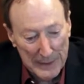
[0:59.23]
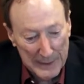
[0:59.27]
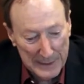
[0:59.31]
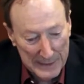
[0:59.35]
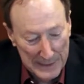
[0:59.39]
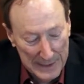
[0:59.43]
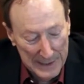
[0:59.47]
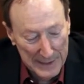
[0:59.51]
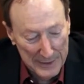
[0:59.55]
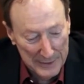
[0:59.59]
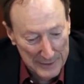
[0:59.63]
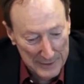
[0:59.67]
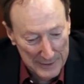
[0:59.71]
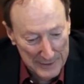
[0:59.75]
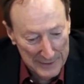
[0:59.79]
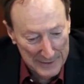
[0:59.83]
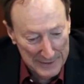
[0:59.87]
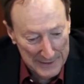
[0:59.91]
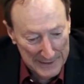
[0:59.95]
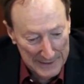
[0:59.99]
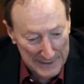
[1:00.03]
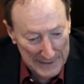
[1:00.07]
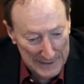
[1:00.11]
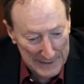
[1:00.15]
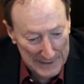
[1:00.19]
Now,
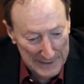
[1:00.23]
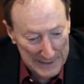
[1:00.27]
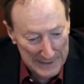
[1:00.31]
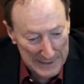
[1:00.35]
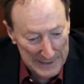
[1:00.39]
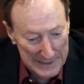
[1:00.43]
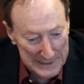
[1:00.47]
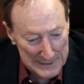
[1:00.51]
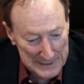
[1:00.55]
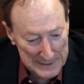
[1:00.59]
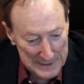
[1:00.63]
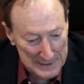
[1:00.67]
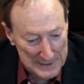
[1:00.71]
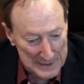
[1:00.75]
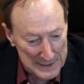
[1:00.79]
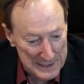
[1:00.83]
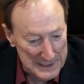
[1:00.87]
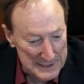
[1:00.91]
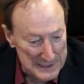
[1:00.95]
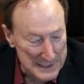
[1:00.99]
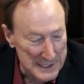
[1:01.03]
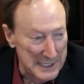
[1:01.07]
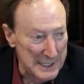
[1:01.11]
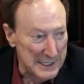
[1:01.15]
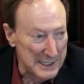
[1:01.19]
as a
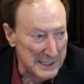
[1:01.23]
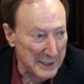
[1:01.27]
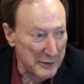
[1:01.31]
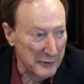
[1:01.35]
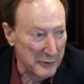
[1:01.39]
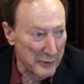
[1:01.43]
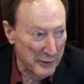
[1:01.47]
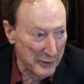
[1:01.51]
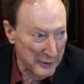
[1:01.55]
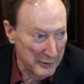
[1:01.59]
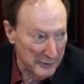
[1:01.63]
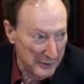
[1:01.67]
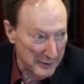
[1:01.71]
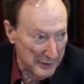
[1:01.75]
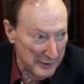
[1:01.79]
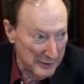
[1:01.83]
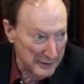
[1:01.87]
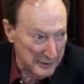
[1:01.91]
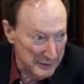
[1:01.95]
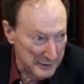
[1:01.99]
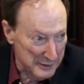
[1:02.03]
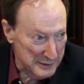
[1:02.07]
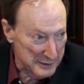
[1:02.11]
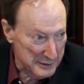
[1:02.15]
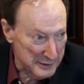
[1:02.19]
16-year-old,
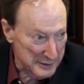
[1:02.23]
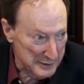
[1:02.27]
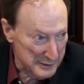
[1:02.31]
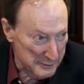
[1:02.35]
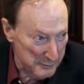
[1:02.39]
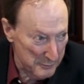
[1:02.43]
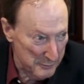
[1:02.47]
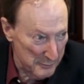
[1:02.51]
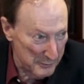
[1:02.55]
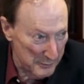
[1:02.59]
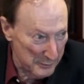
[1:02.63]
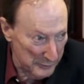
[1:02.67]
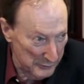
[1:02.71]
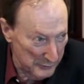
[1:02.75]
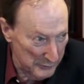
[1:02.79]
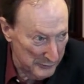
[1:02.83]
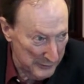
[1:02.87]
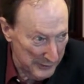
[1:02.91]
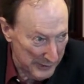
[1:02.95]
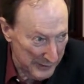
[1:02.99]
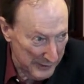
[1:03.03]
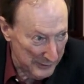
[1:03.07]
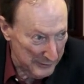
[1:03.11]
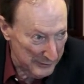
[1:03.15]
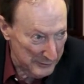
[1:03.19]
I smoothed
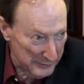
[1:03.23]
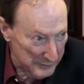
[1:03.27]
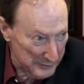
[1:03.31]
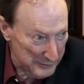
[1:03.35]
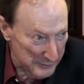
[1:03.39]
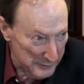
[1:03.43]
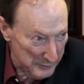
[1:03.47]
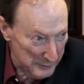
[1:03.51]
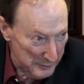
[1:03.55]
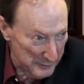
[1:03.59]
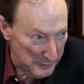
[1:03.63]
those